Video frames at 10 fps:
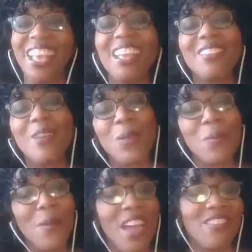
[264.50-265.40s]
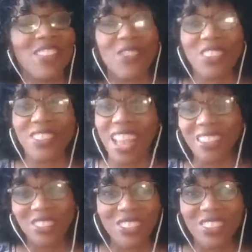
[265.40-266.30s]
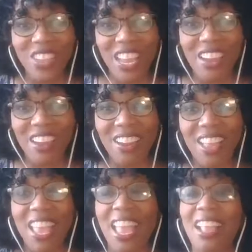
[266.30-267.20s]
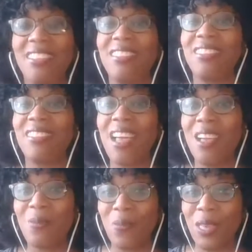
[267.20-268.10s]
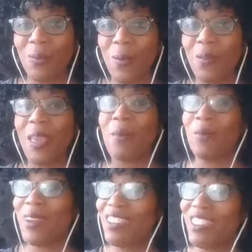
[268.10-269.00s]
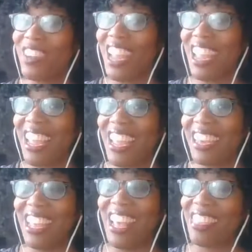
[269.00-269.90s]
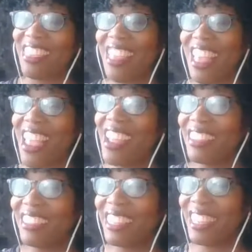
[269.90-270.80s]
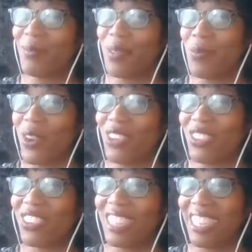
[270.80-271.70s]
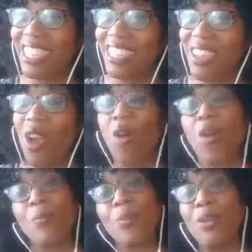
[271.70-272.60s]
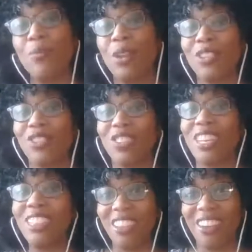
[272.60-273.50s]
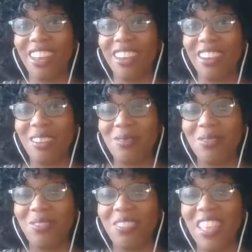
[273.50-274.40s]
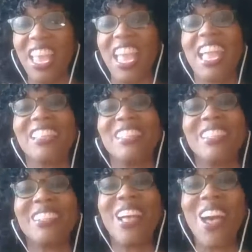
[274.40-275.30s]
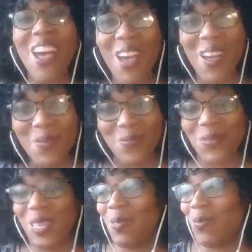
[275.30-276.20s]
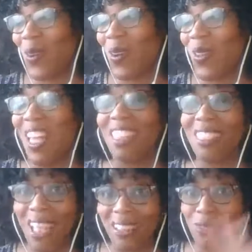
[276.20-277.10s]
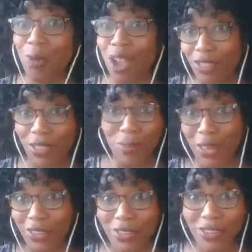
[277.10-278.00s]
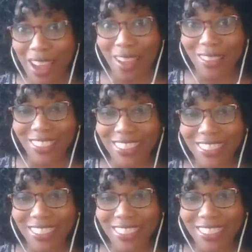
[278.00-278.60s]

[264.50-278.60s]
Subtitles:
So people have different textures of hair, and some people, yep, raise your hand, like to keep the moisture in or put moisture in their hair. And some people like to wash the moisture out.